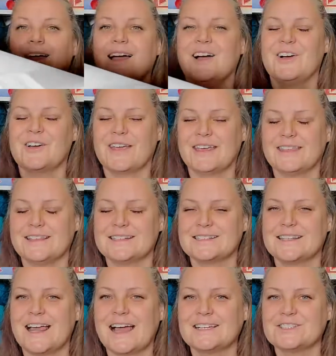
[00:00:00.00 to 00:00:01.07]
Okay, this
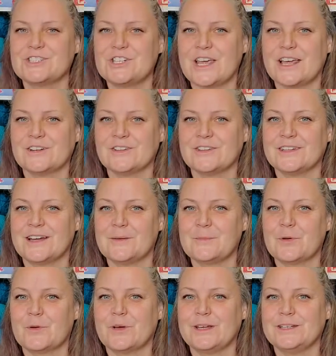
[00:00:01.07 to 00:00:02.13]
last channel that I'm
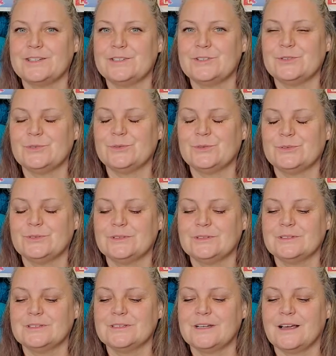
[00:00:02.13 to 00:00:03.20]
going to
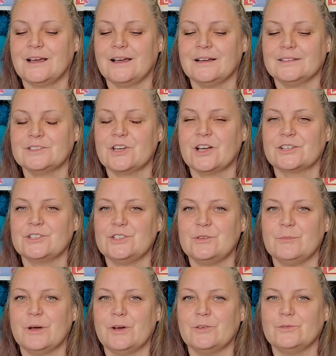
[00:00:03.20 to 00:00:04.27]
talk to you
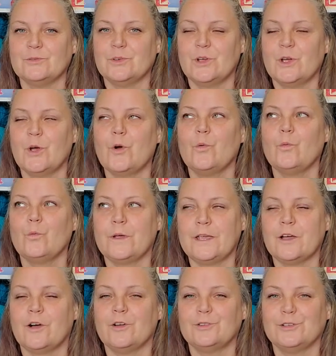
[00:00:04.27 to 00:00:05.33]
about,
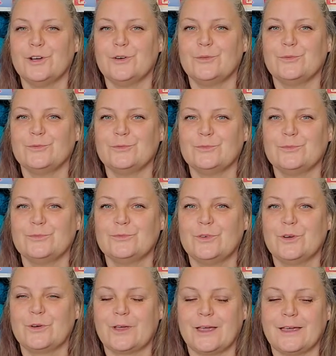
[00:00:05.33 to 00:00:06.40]
we all know,
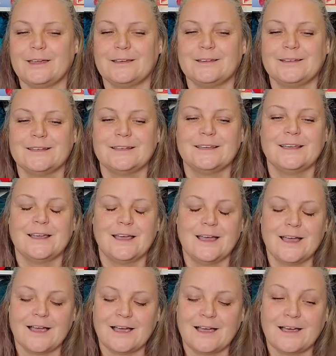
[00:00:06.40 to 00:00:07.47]
okay?
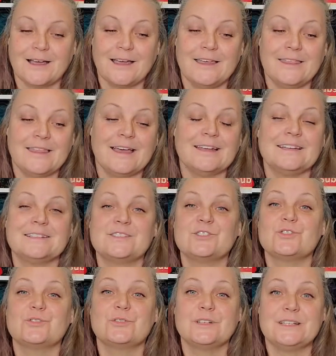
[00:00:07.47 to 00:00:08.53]
And that is
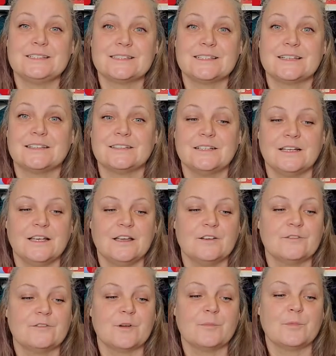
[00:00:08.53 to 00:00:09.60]
Teresa
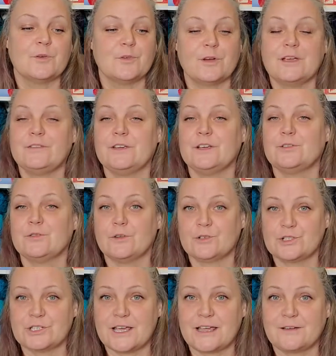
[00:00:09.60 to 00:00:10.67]
from Craving
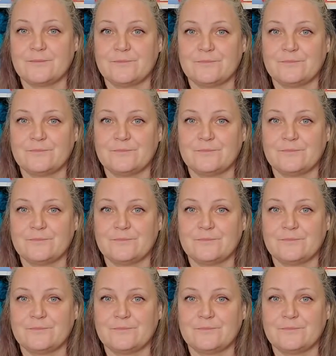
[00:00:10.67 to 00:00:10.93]
Crochet.